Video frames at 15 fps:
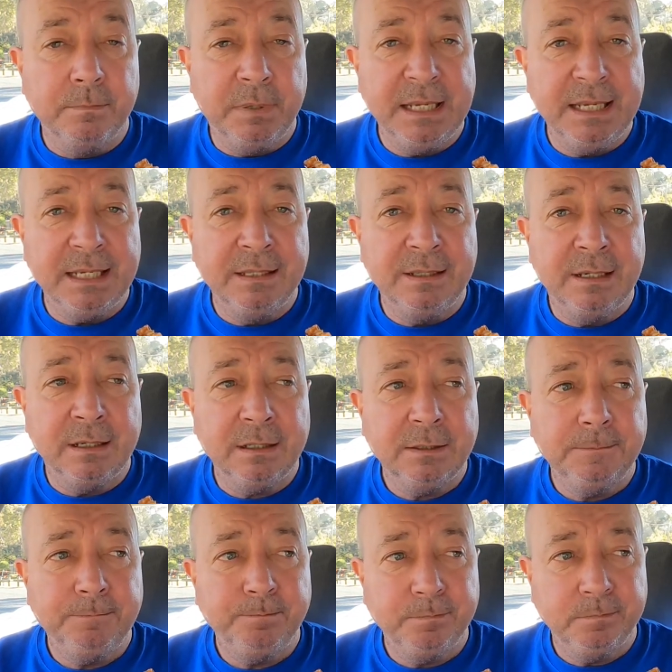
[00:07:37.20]
Peking duck.
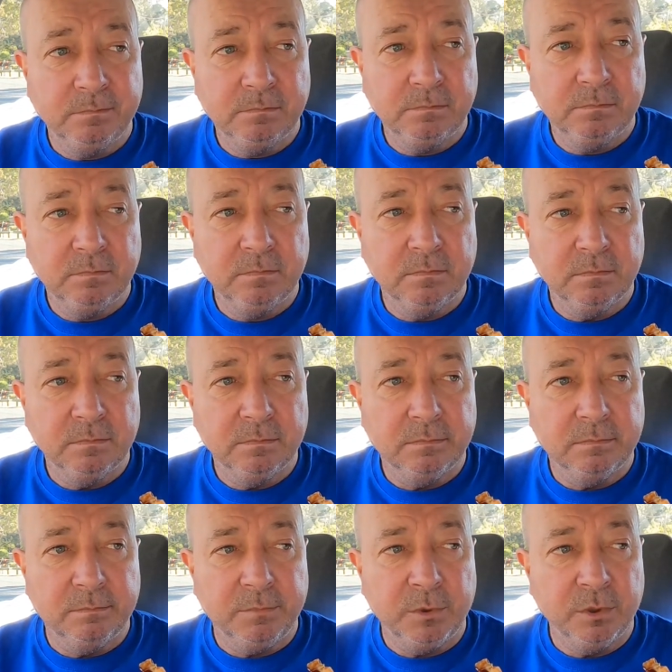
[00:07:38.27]

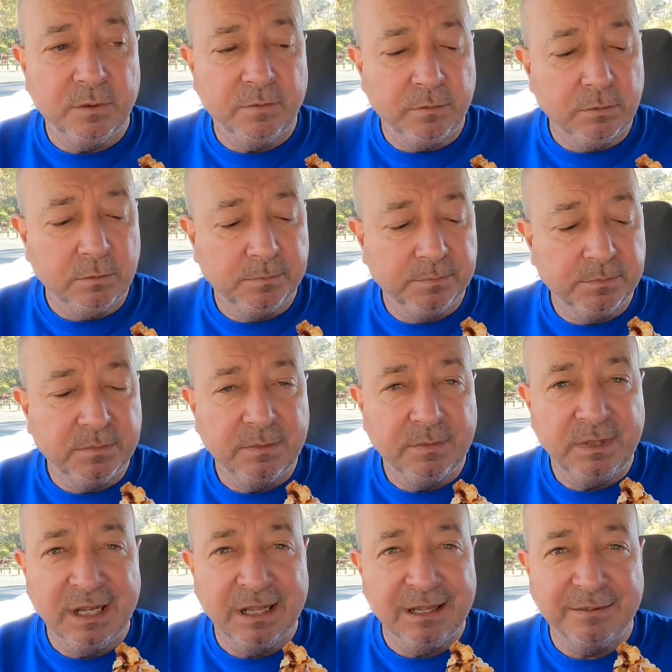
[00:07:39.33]
Beautiful.
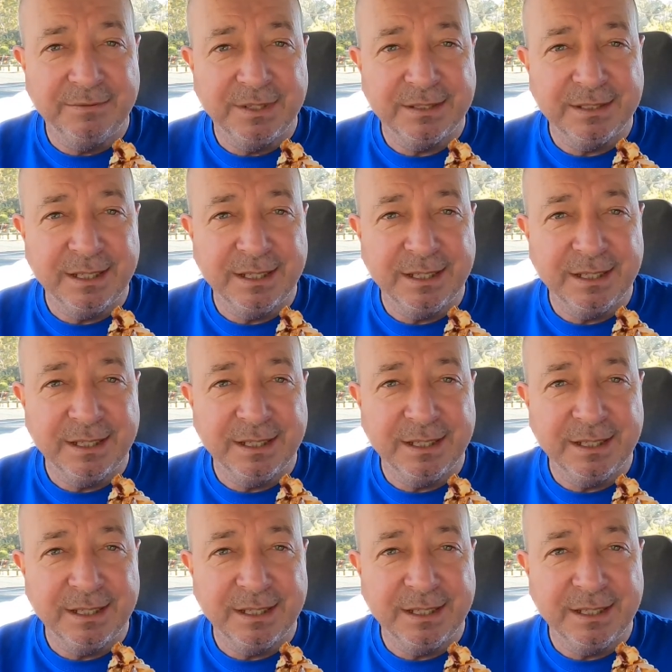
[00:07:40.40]
You'll love to